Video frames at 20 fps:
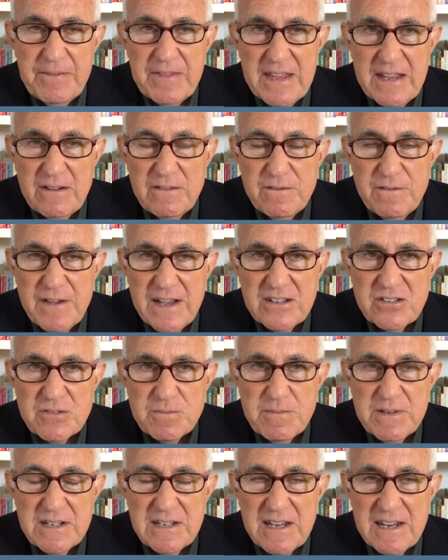
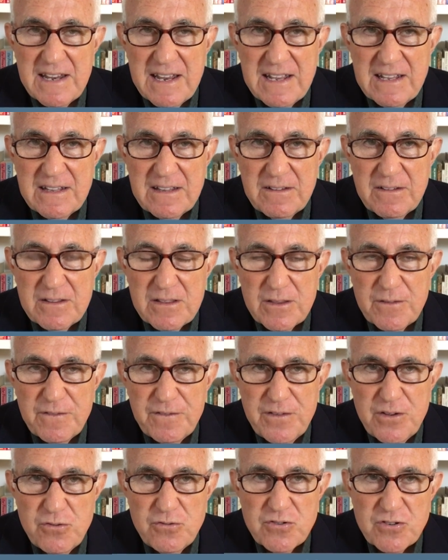investment in the
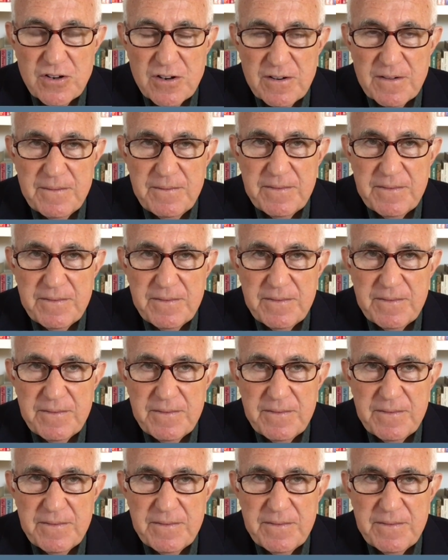future,